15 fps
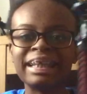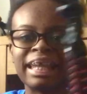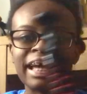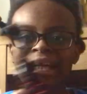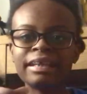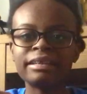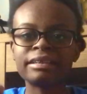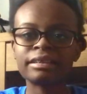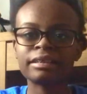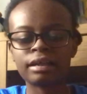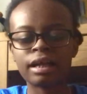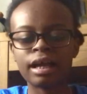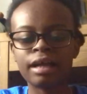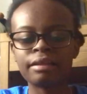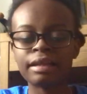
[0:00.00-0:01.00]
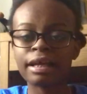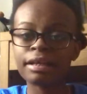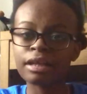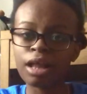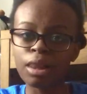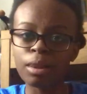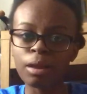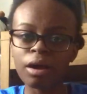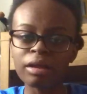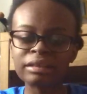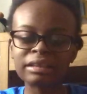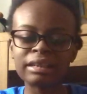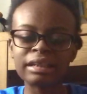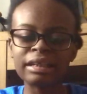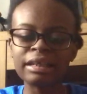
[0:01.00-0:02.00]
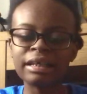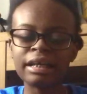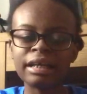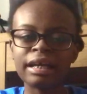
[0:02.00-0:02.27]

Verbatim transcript: legs. And then lastly,